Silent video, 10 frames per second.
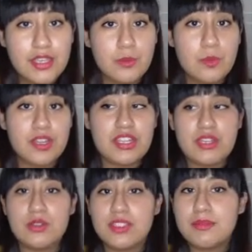where the
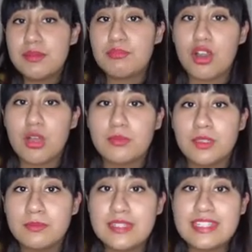ultimate
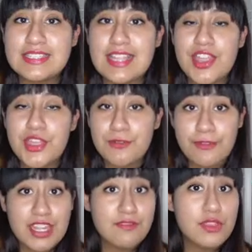problem is that the
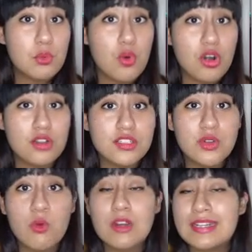fate of the world
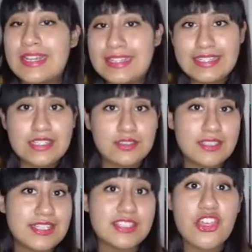or an ideal
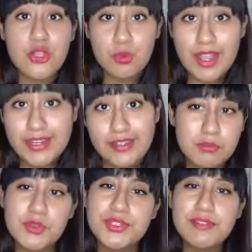is threatened.
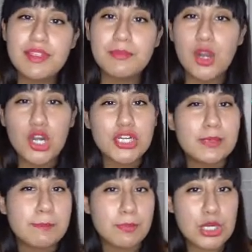Most of them
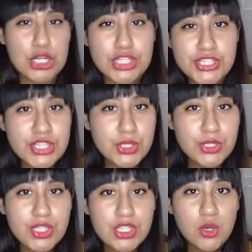aren't
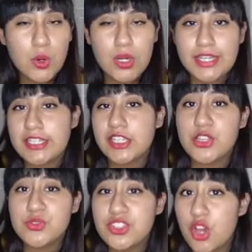personal or hit
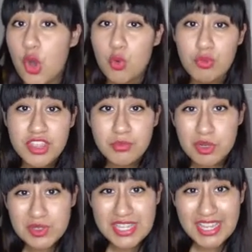close to home with the
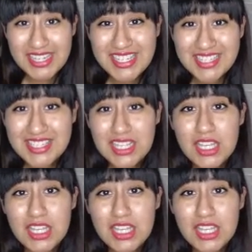protagonist,